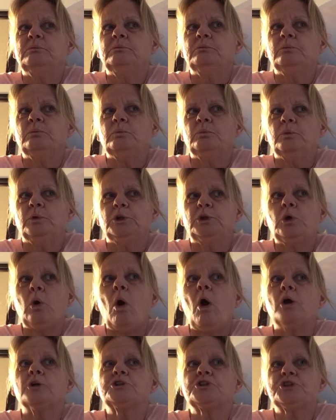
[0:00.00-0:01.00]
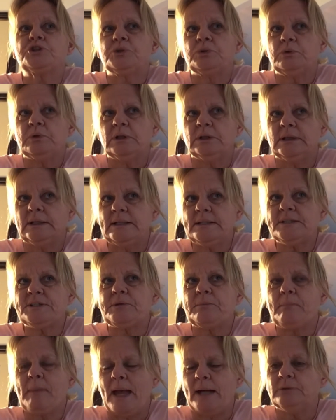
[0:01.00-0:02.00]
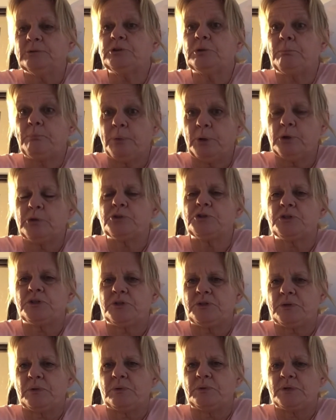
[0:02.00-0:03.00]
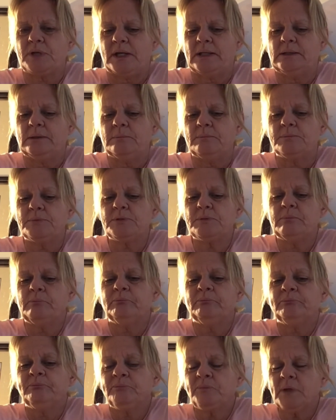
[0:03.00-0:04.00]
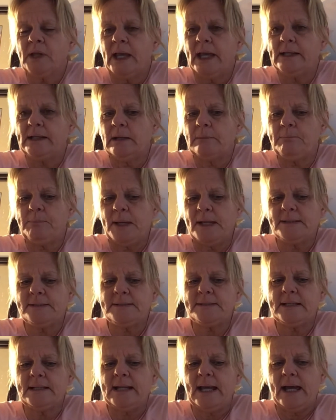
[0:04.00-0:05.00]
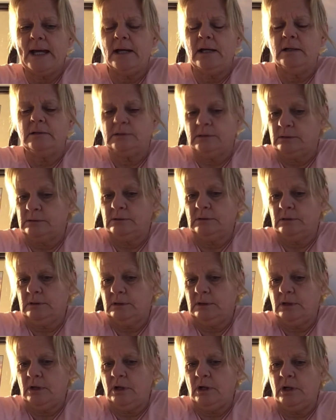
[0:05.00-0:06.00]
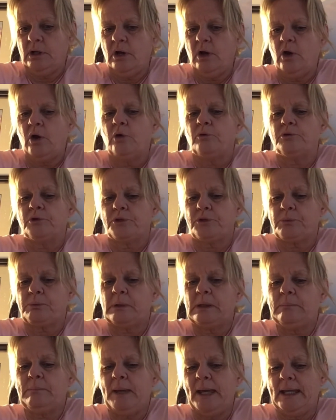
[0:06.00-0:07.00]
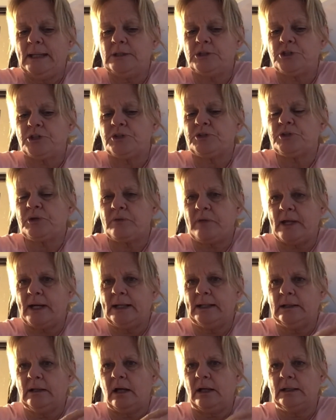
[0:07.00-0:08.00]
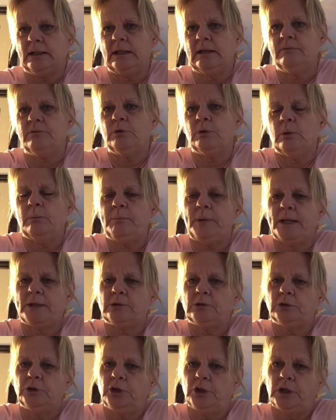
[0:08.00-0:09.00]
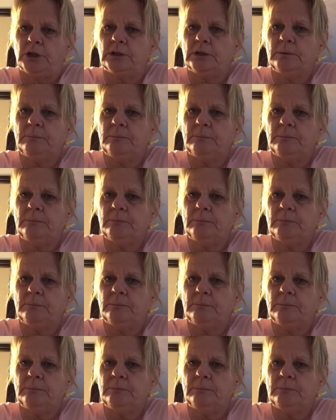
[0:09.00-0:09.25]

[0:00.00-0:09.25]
would cost you the least amount to purchase those items. And I based it out over 3 pages so that I give you a better look.